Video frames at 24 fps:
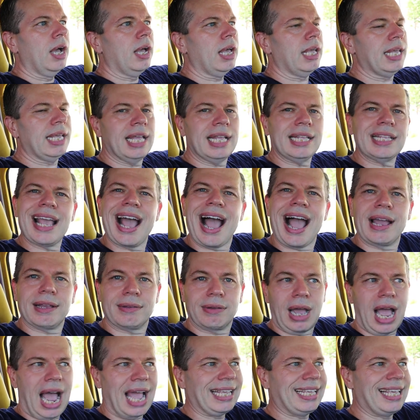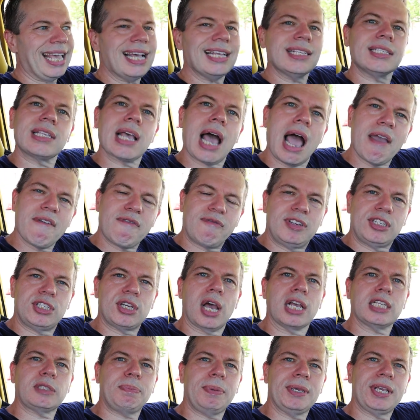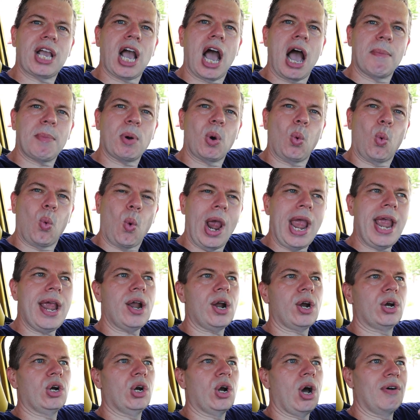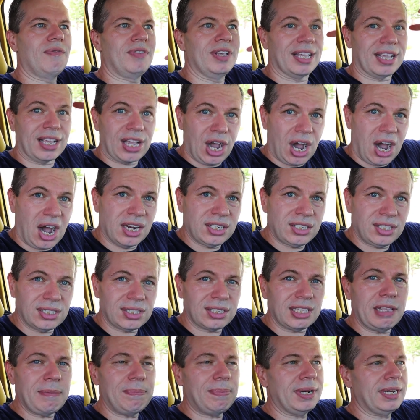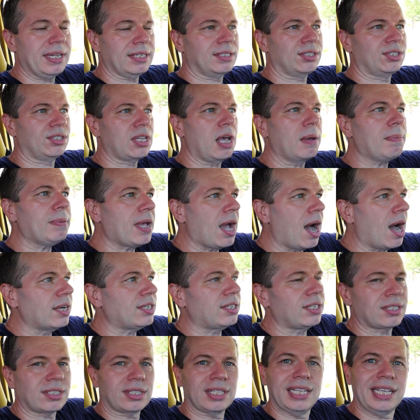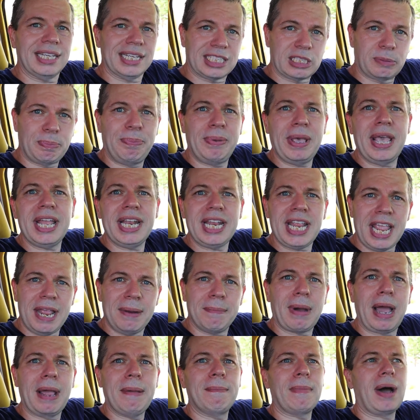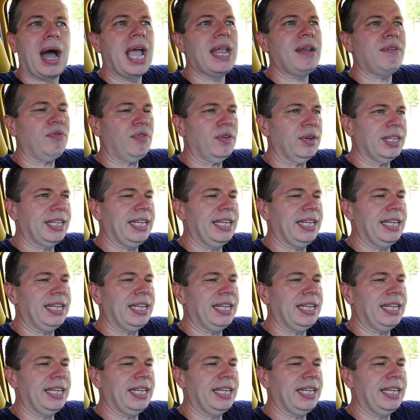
it I, I, guess I've just become aware of it consciously, but it's subconsciously it's been in my mind for